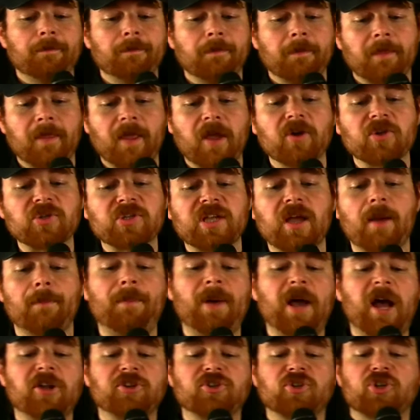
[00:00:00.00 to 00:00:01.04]
They also got
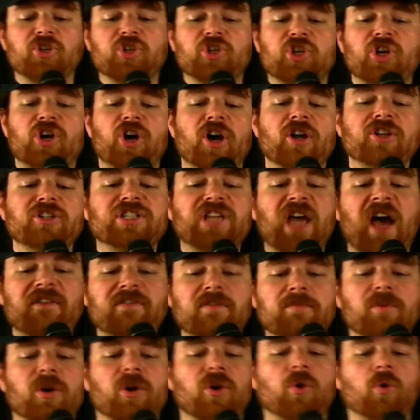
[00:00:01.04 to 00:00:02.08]
Patrick Chung,
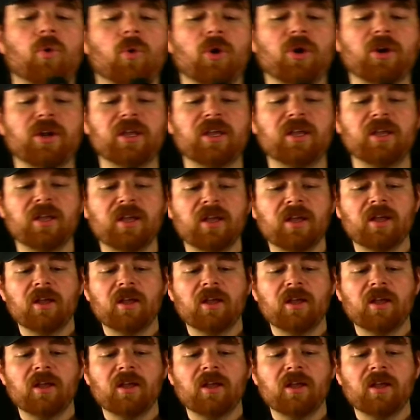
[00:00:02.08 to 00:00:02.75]
Devin McCourty,